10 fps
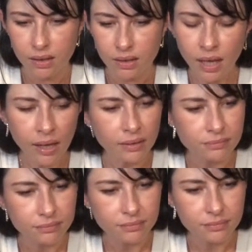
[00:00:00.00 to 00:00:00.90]
Yeah.
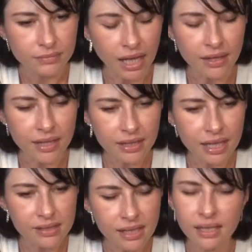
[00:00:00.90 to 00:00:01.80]
I think
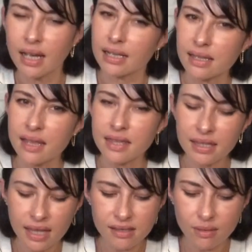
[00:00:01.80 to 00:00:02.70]
that's it, guys. I
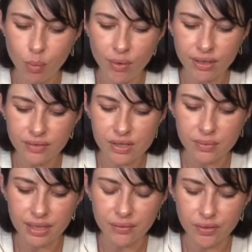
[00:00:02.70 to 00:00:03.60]
think that's the point of this
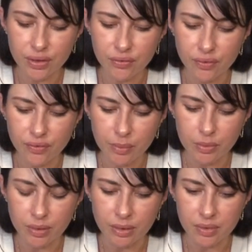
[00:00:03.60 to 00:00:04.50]
reading for you for
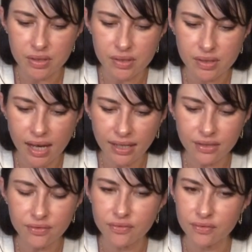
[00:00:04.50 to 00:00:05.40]
February, which is
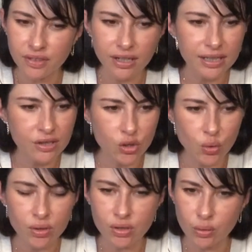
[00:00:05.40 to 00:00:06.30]
kind of very
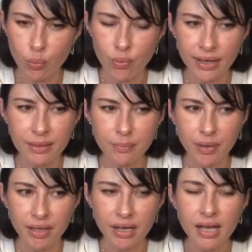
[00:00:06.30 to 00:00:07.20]
short to the point.
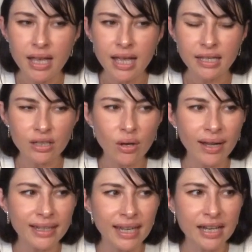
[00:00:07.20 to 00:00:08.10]
But, you know,
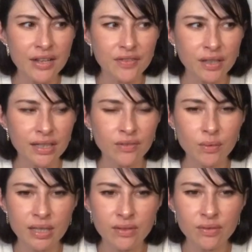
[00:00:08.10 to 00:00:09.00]
again, I feel like
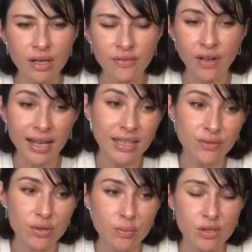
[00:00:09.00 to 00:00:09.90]
if I
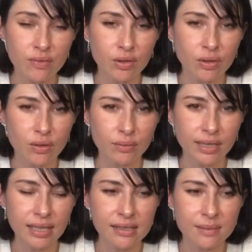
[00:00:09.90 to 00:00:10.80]
give you too much of a long
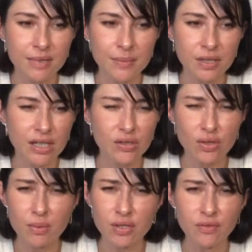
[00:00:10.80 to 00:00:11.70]
reading, sometimes you get
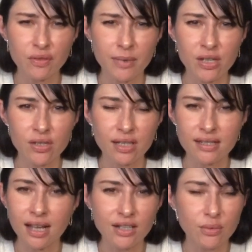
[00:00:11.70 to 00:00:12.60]
so much information that
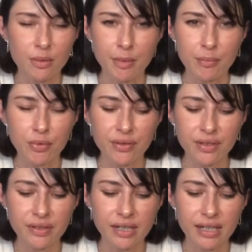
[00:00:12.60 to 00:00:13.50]
it's hard to remember
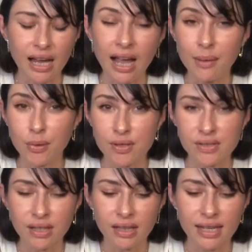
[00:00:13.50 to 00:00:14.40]
everything. And I
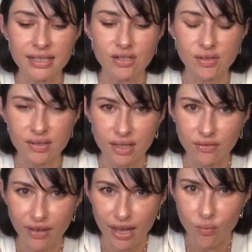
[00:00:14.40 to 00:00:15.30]
personally like to just
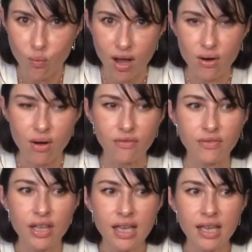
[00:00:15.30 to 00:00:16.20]
give a
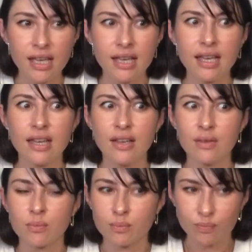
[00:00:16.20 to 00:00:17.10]
one-off
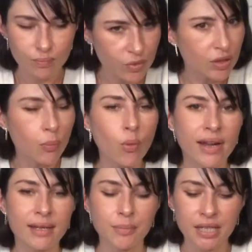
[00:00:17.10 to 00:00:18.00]
to the
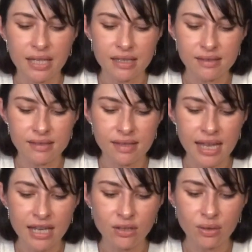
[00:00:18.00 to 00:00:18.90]
point, because
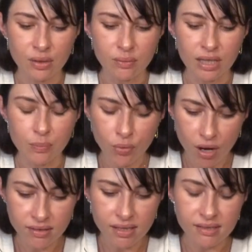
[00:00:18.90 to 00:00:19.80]
then you can really
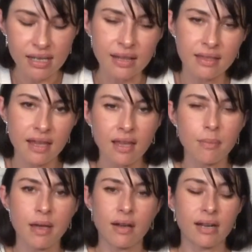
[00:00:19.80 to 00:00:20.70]
process it and think
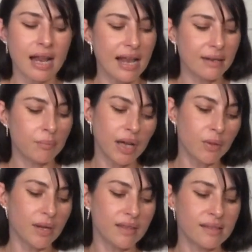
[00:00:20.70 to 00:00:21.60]
about it. And by
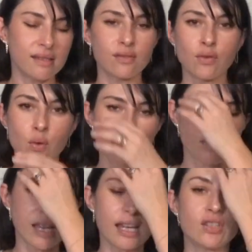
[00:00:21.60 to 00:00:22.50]
the way, this is, of
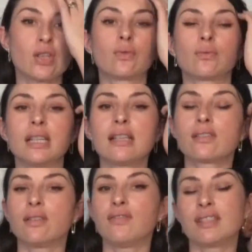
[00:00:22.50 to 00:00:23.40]
course, a general reading.
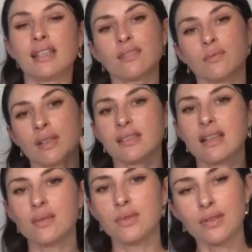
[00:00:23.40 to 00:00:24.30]
So if it doesn't
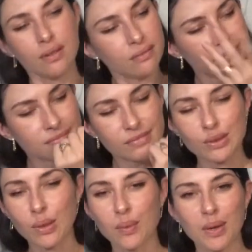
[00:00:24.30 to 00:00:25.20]
resonate with you,
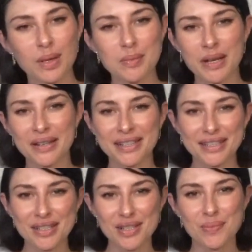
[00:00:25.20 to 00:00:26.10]
don't worry about it
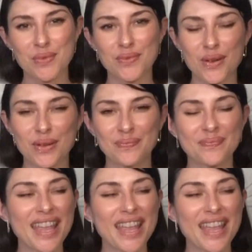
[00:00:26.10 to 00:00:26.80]
and just move on.